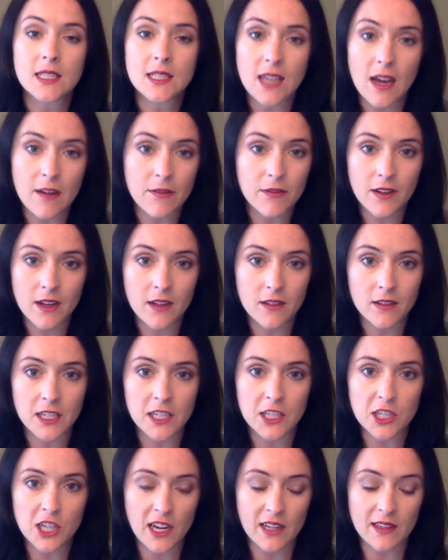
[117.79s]

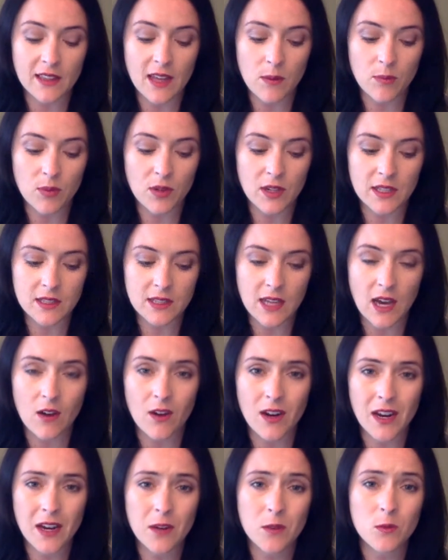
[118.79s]
Definitely check that place
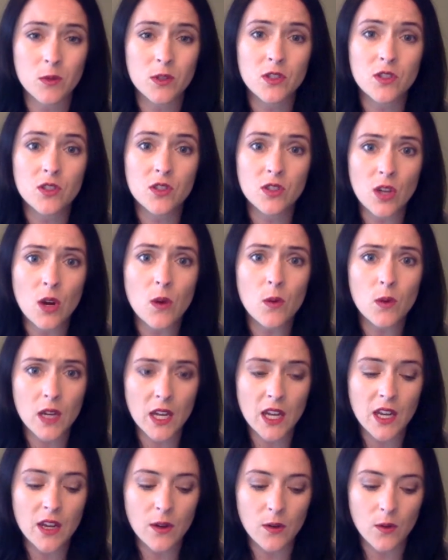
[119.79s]
out. And it was so
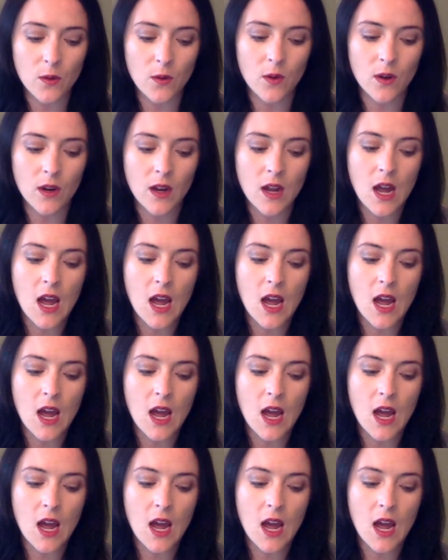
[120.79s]
cute.